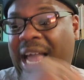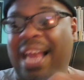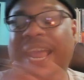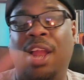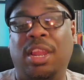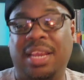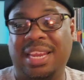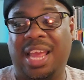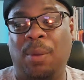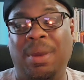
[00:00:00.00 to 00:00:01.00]
And now
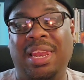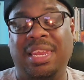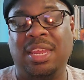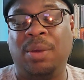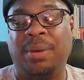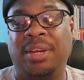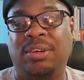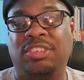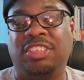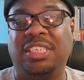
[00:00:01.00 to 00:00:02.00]
looking at what Leo
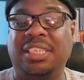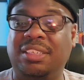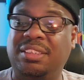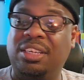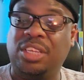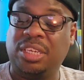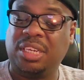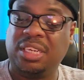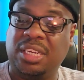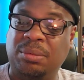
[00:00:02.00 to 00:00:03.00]
energy is and
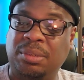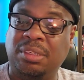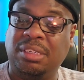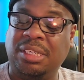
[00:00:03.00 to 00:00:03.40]
looking at what